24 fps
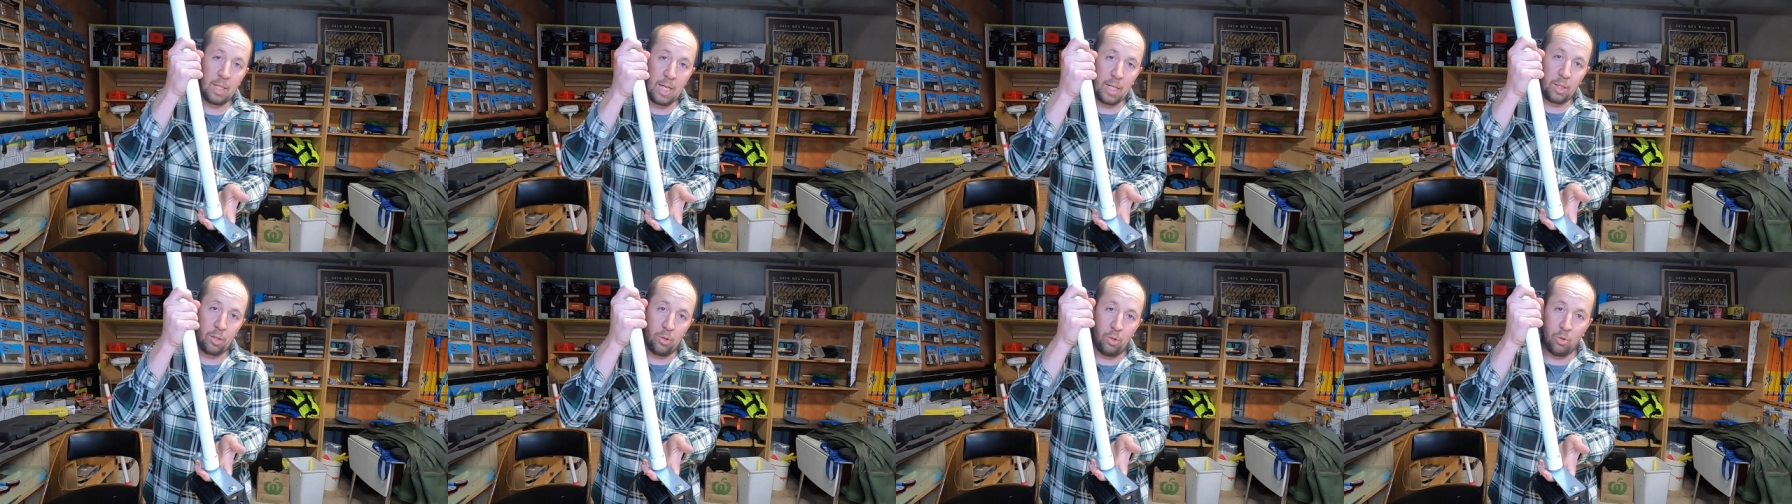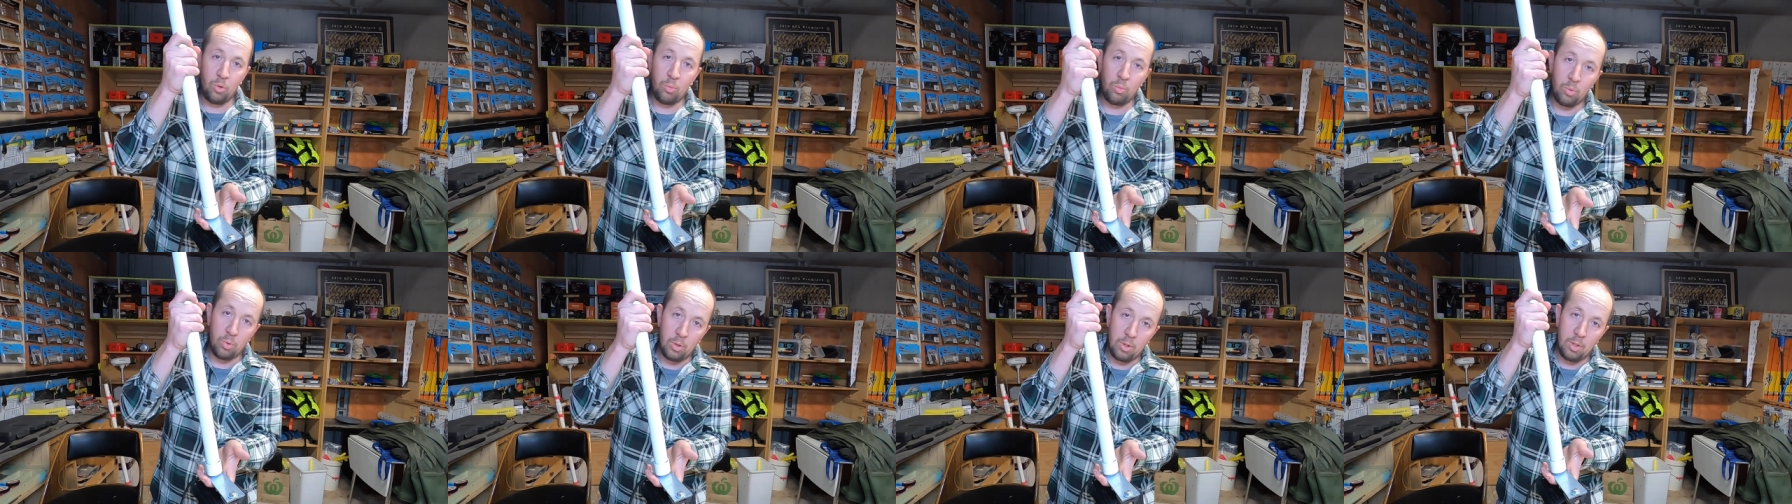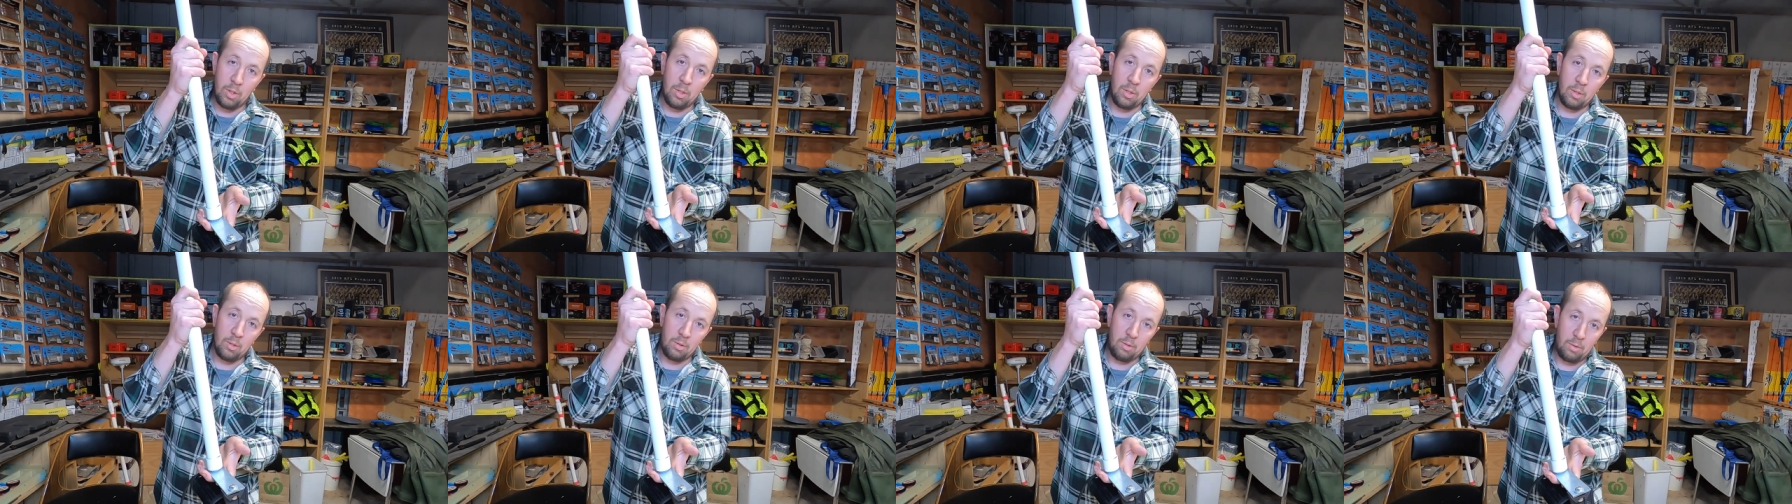that glue
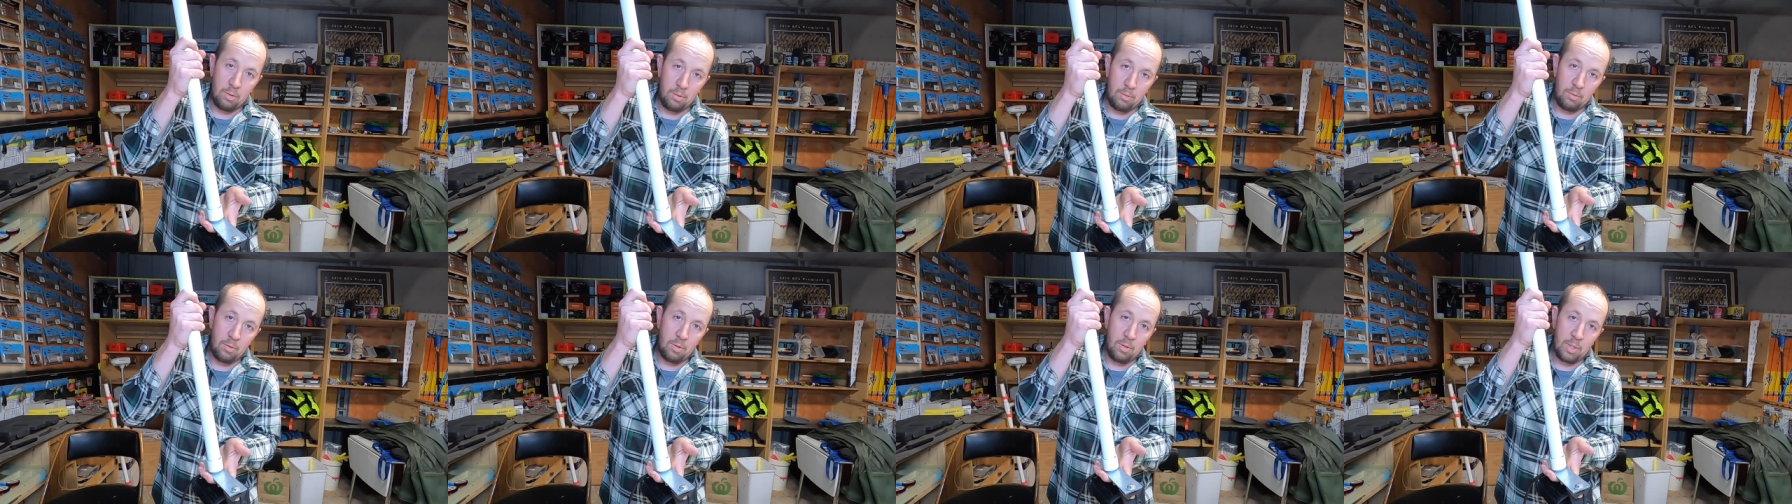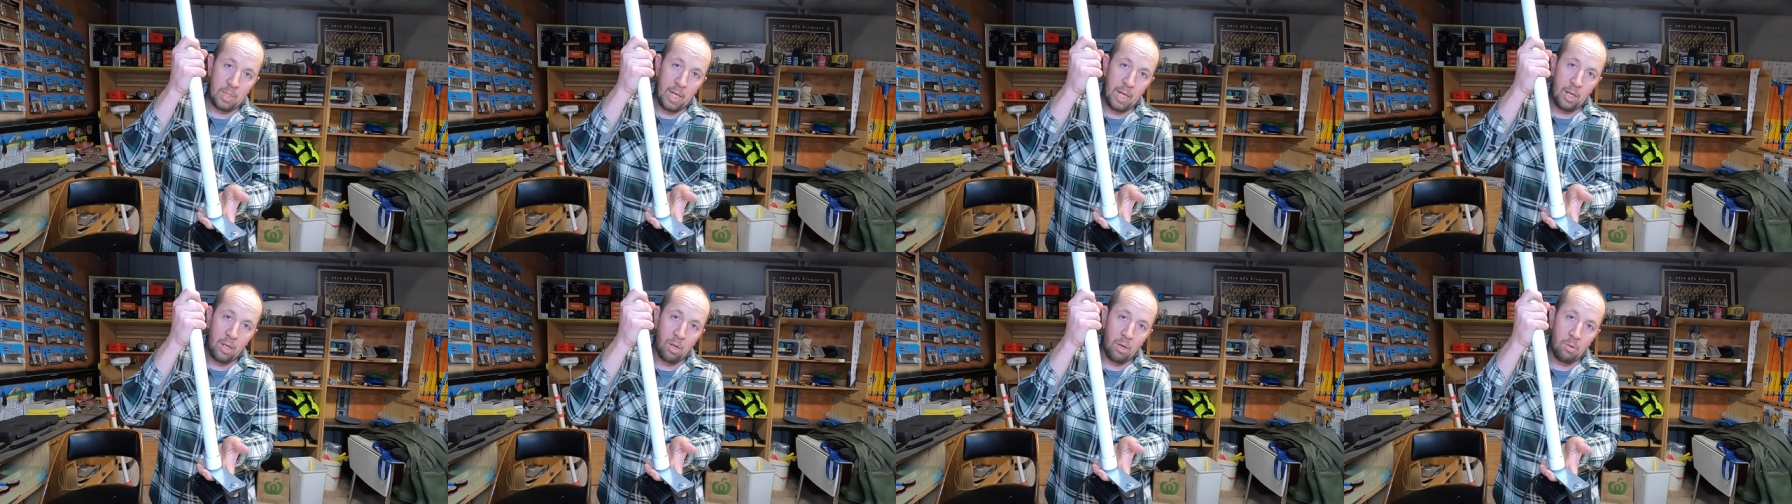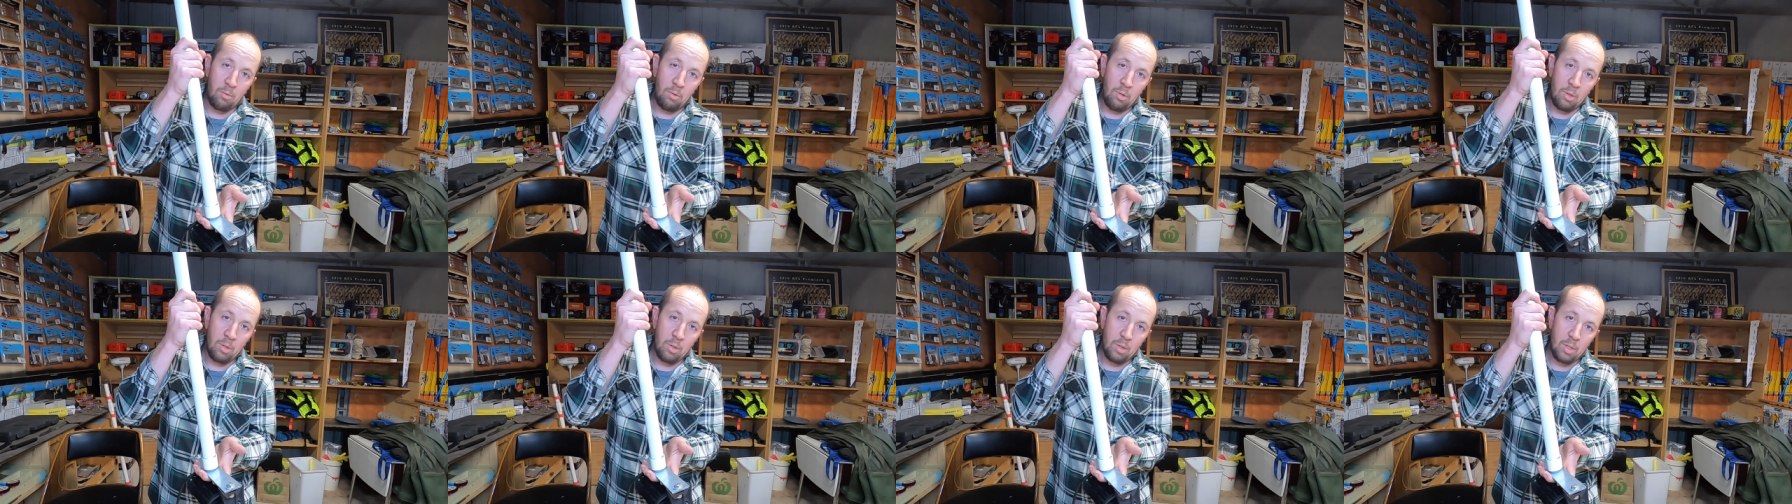will take
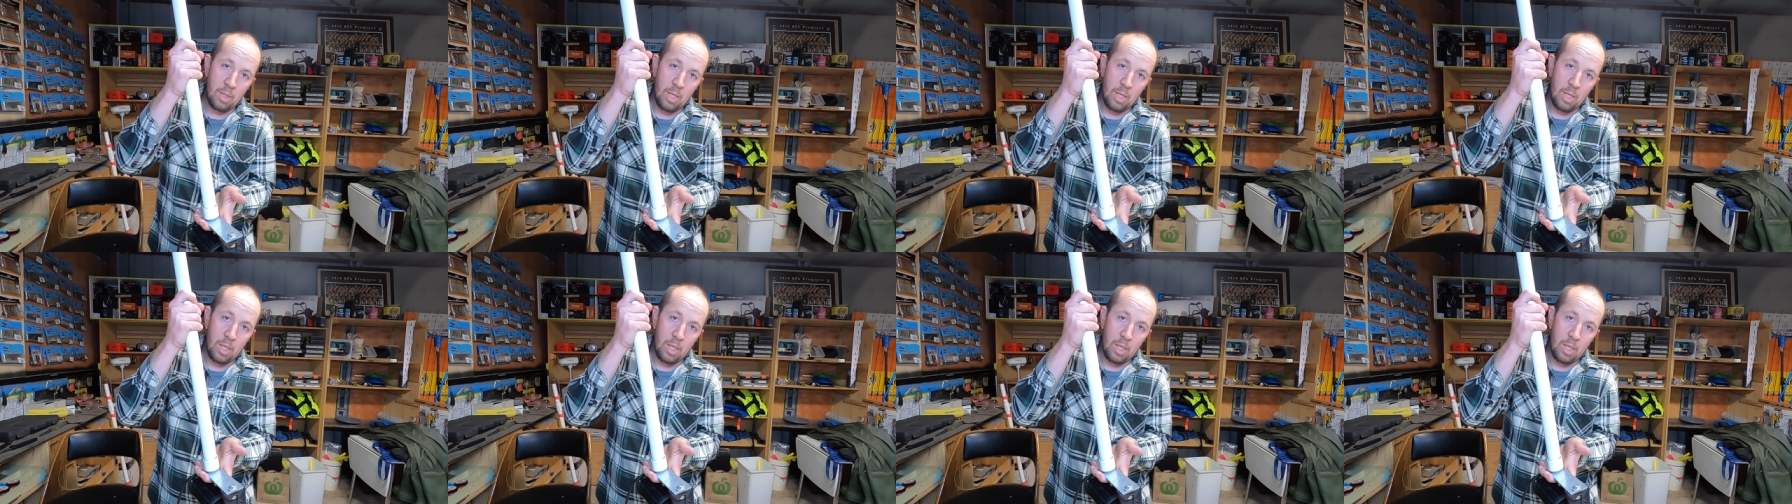hold,